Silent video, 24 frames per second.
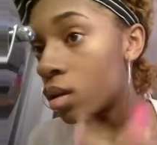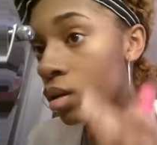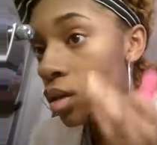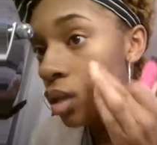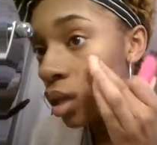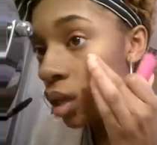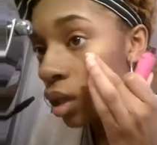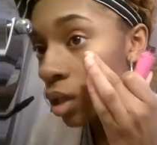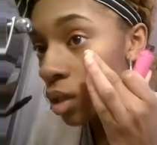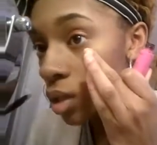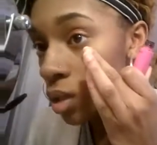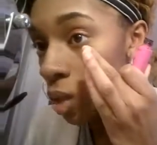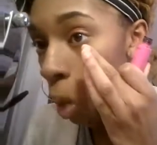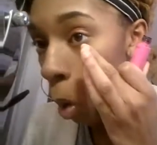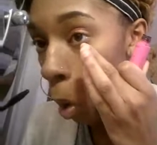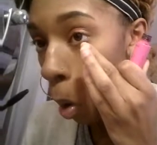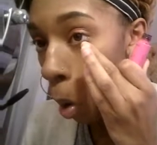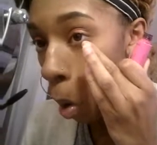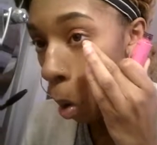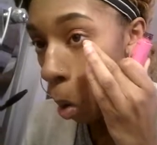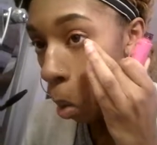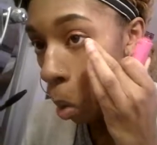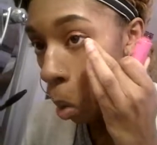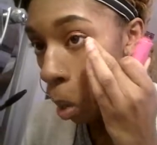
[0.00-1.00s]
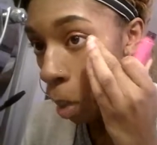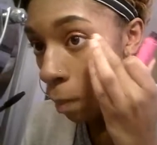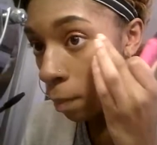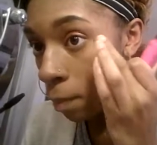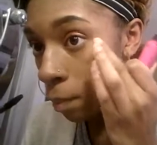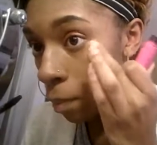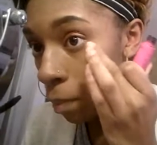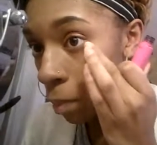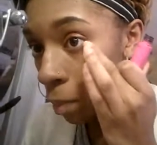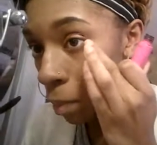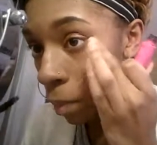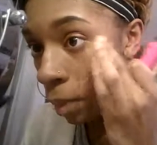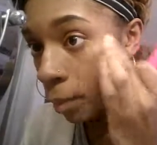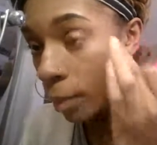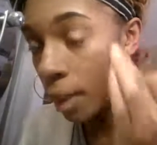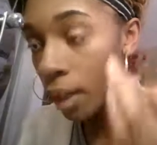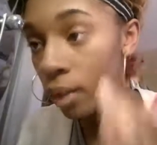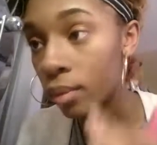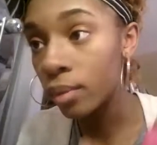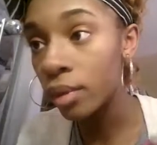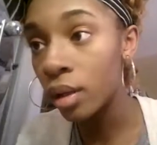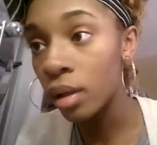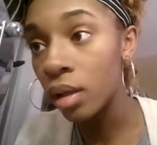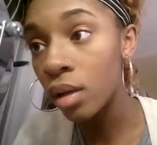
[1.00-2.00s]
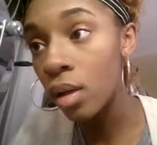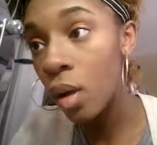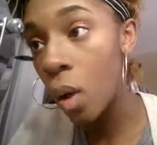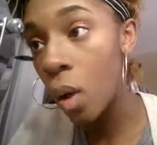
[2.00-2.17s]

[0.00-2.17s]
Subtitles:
it gets on my bottom line.